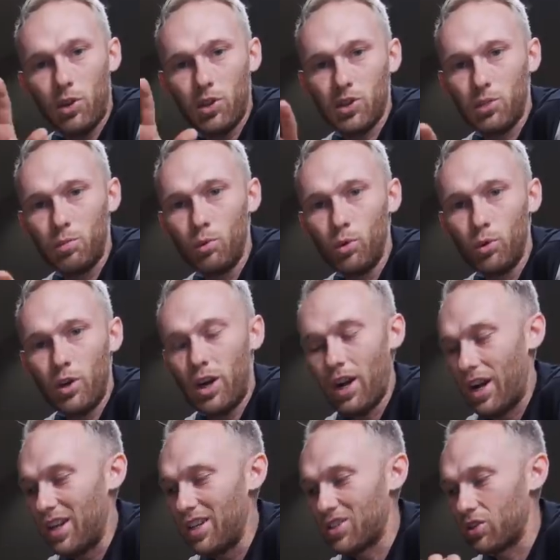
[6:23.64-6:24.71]
much smoother
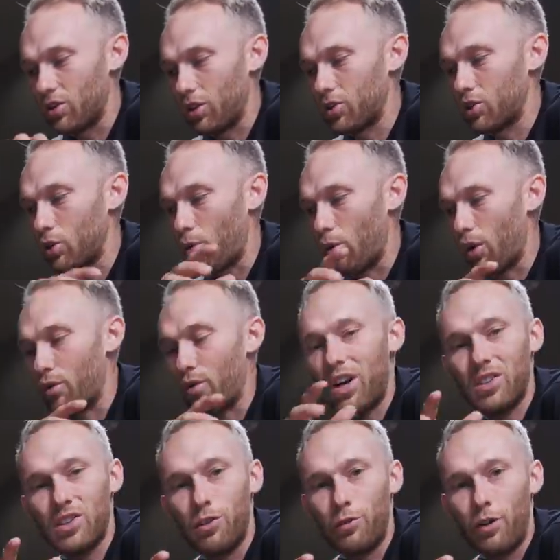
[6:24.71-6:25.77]
and it's not so
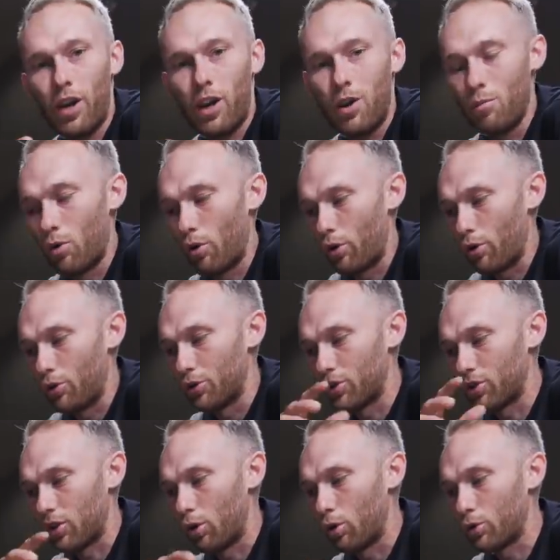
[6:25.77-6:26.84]
aggressive anymore on the
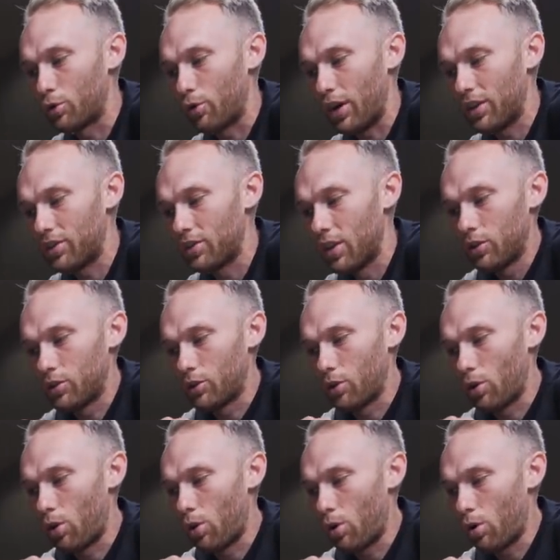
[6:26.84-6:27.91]
slow tricks.
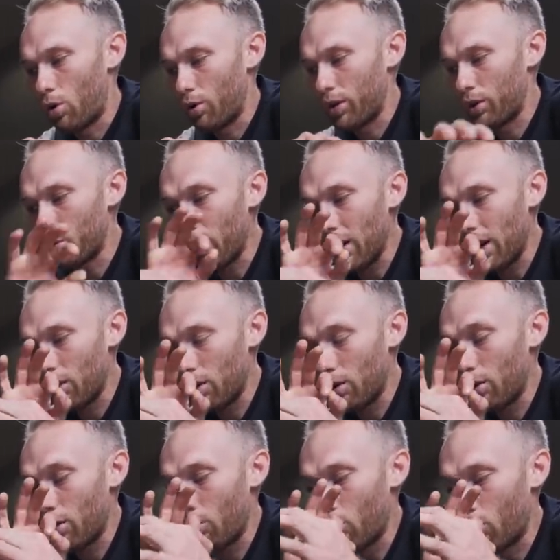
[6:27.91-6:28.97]
So it really uh,
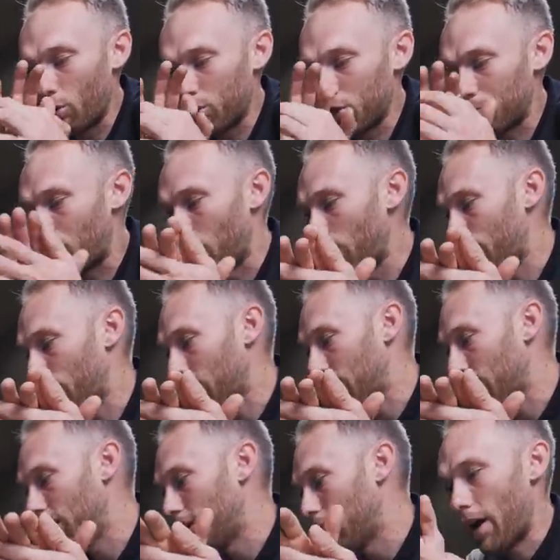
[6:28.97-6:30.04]
works
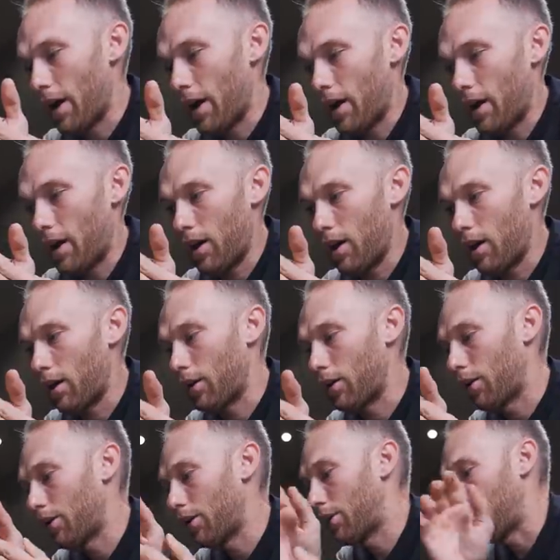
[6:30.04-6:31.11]
perfectly.
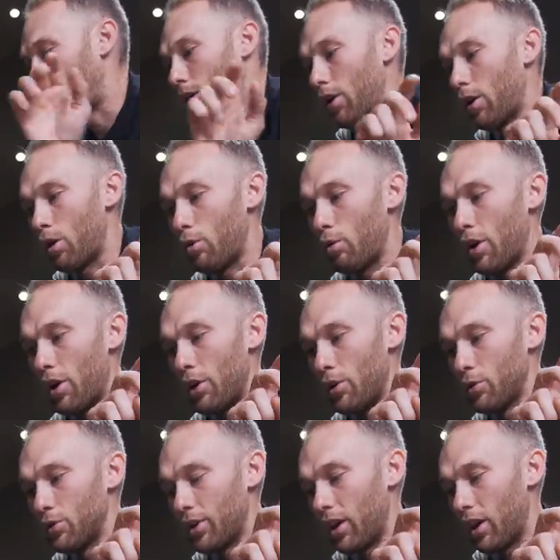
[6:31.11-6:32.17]
And uh, we are
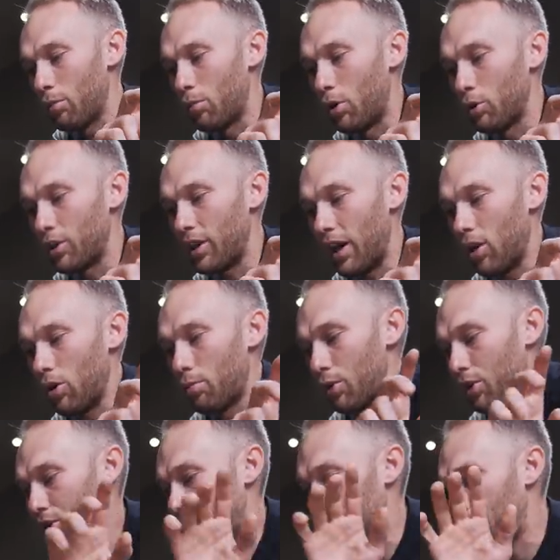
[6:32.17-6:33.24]
using in both
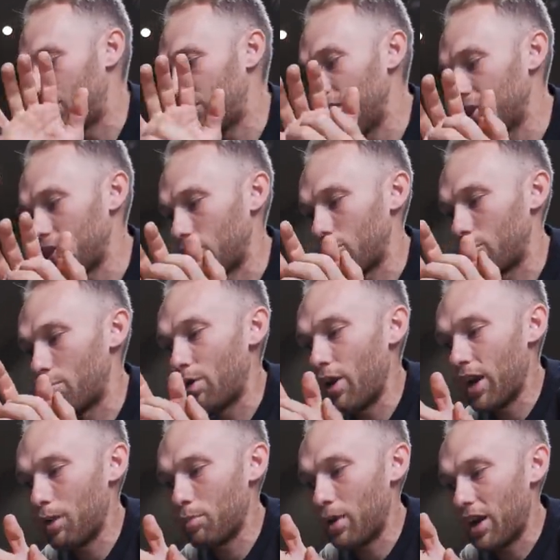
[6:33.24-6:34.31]
calipers sintered
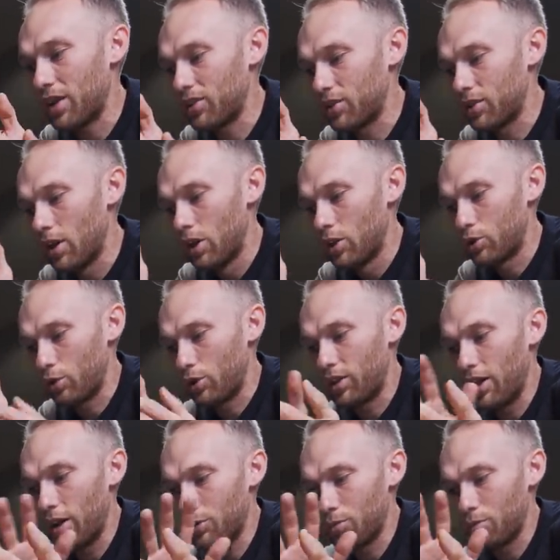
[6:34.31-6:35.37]
brake pads. So it
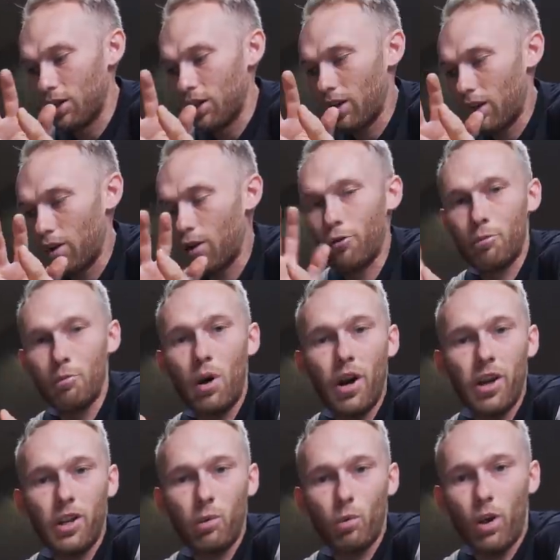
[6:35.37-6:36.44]
gives me enough
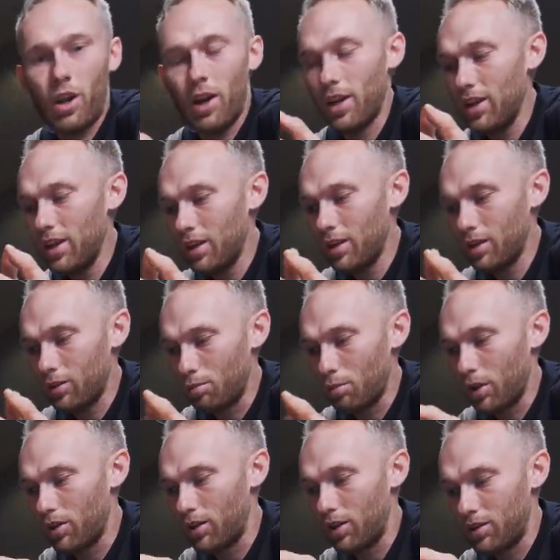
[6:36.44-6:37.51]
bite when I need it,
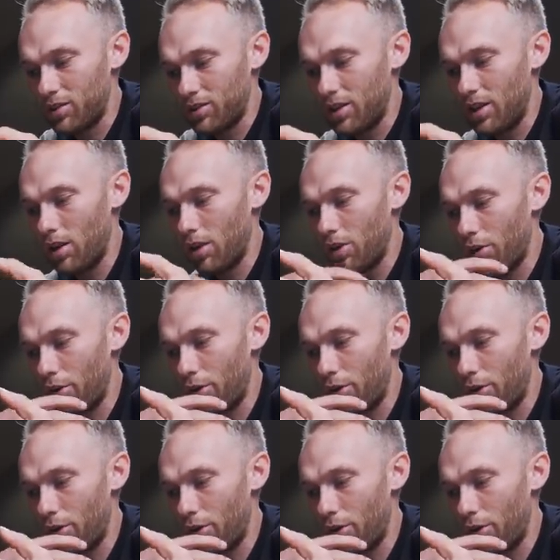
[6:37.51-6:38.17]
but it's still